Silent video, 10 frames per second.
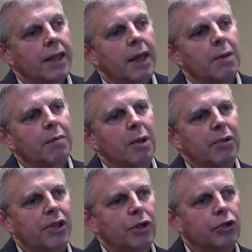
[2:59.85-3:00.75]
I
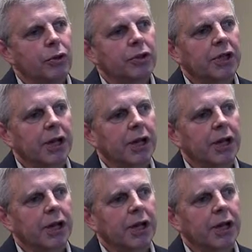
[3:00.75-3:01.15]
mean, the insurance